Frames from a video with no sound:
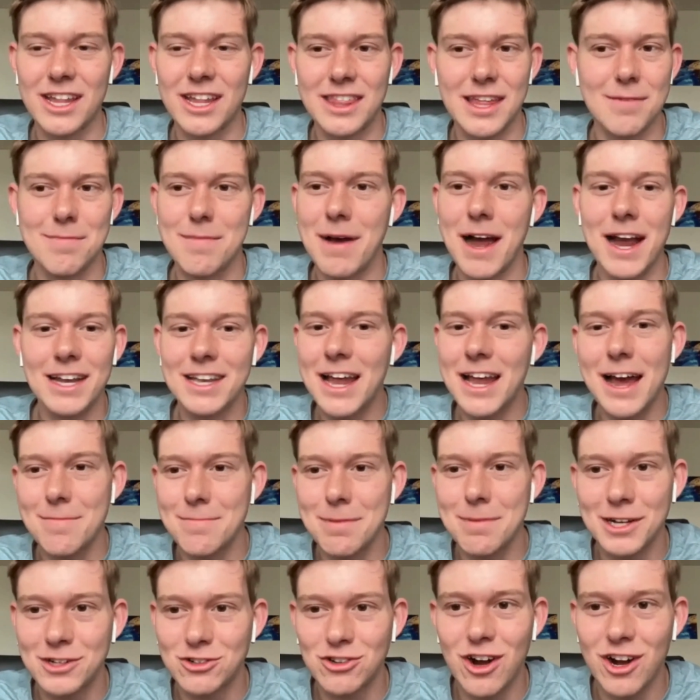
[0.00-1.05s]
They might
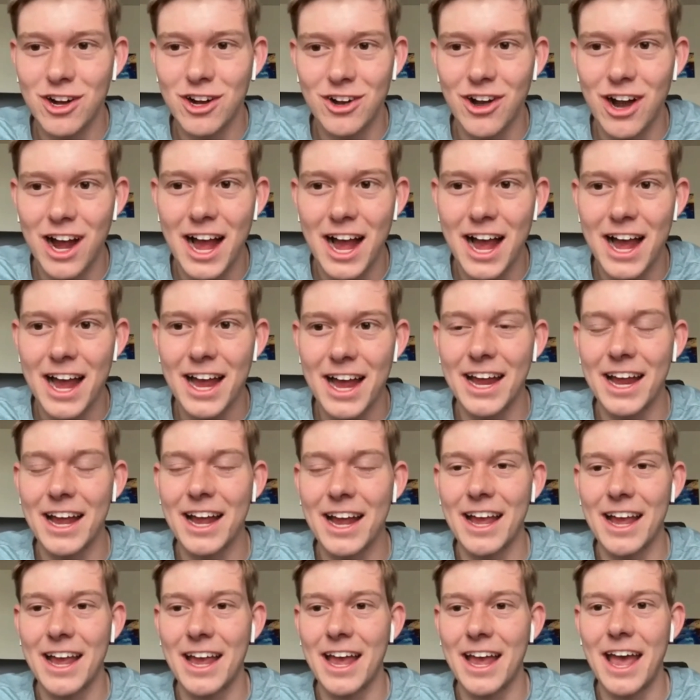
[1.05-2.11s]
not be drunk or high
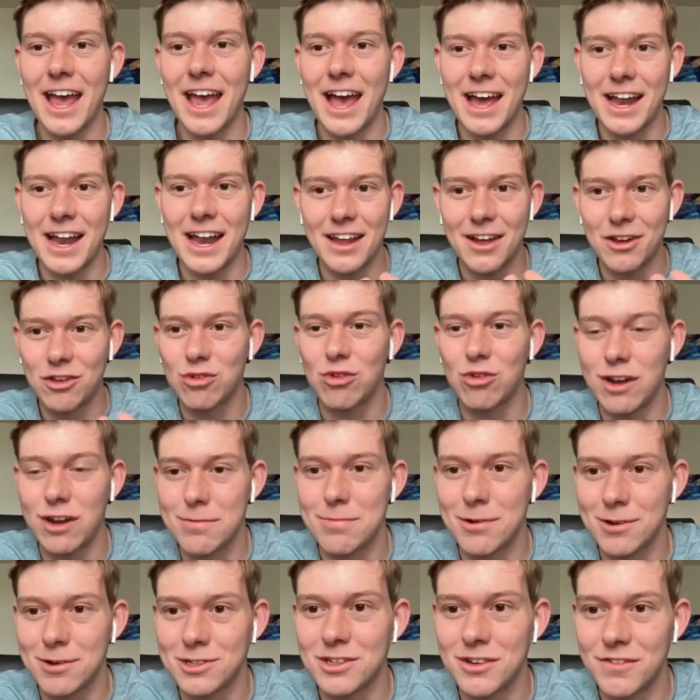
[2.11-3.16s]
at a
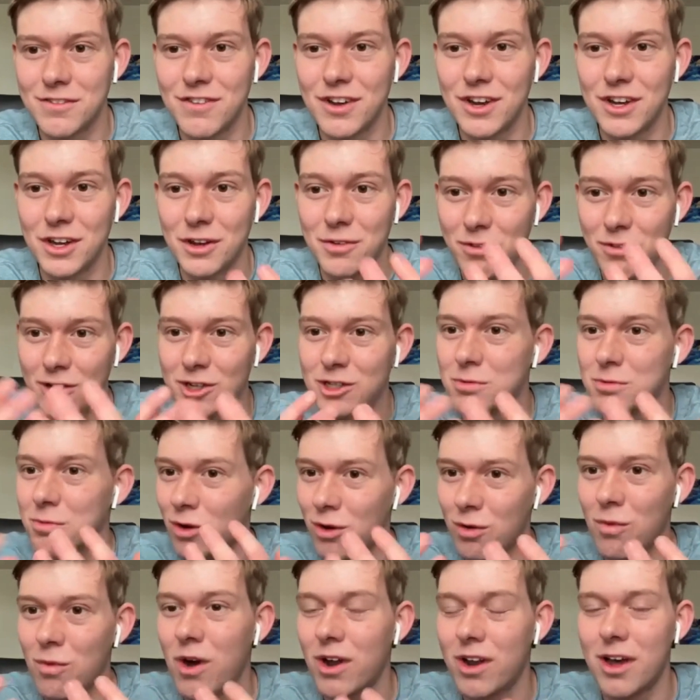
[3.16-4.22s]
20-person venue where it's
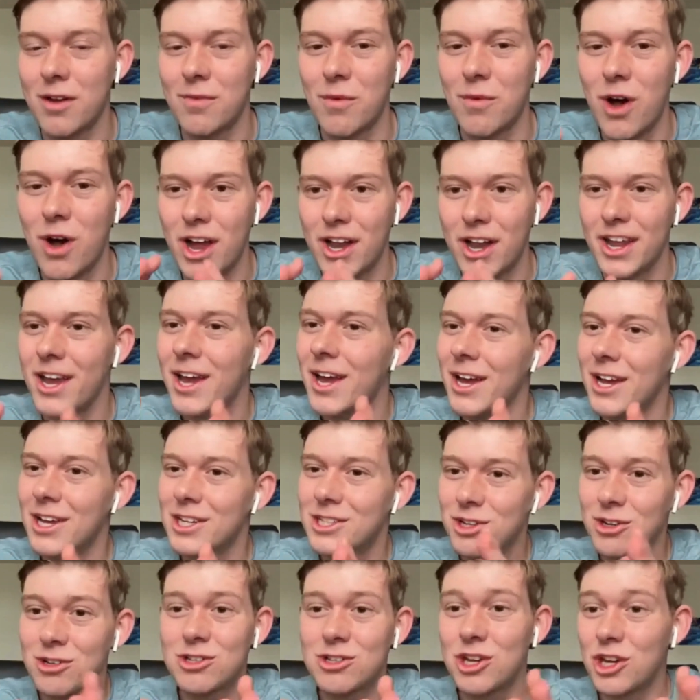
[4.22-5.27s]
more one on one.
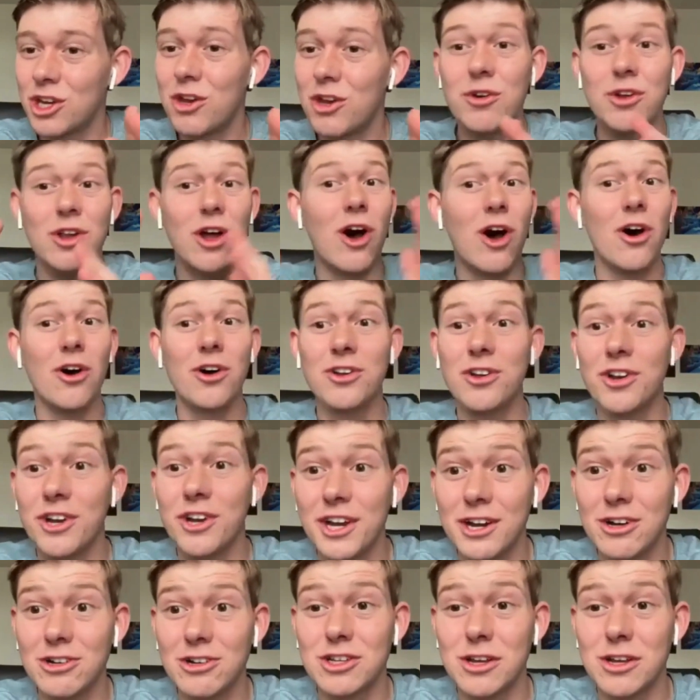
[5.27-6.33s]
So, to you, in all your
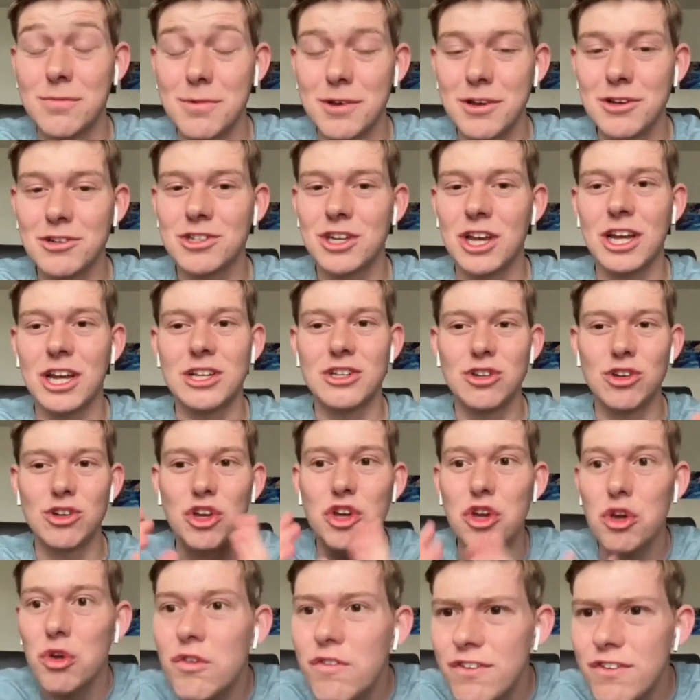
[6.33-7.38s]
years in music, do
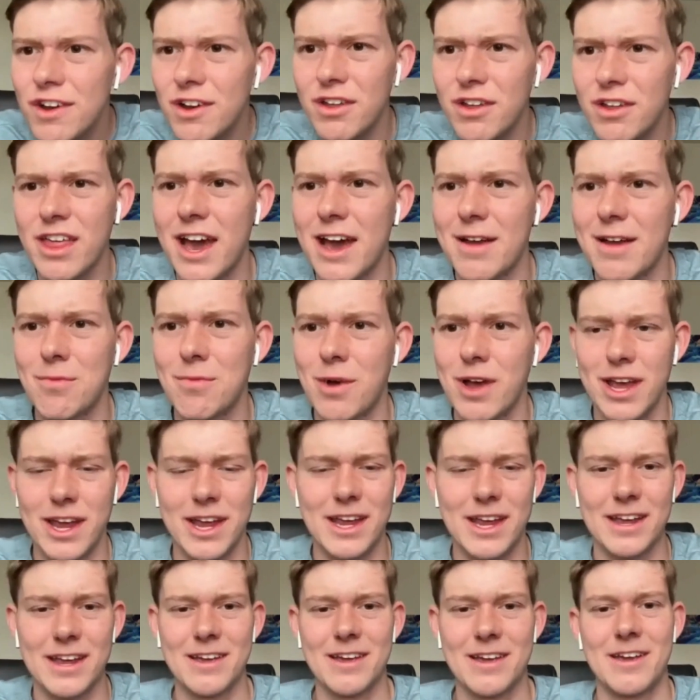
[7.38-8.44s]
you feel that
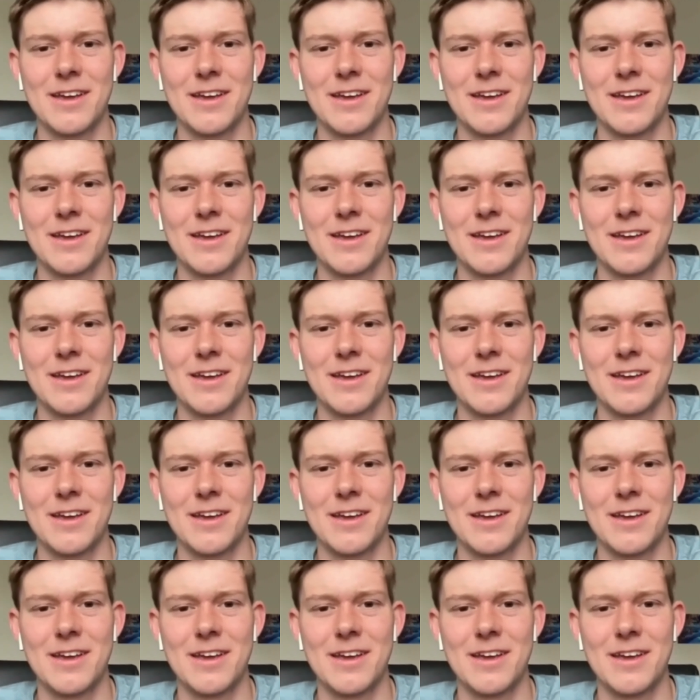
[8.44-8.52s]
way?